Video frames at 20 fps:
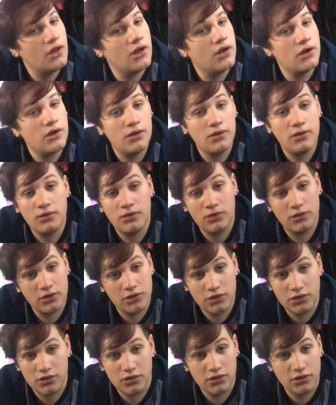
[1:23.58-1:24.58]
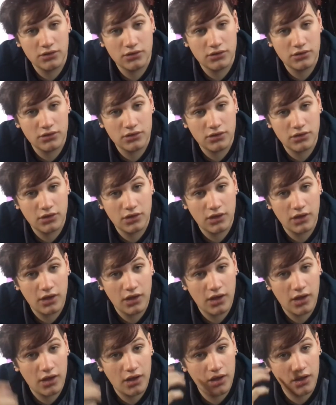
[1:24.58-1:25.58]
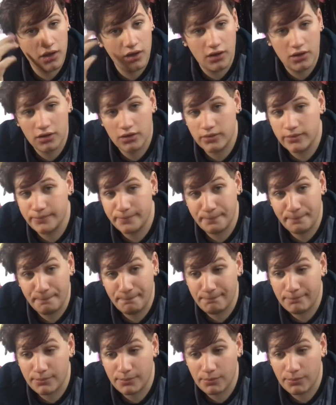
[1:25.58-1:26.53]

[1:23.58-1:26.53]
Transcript: Nobody speaks.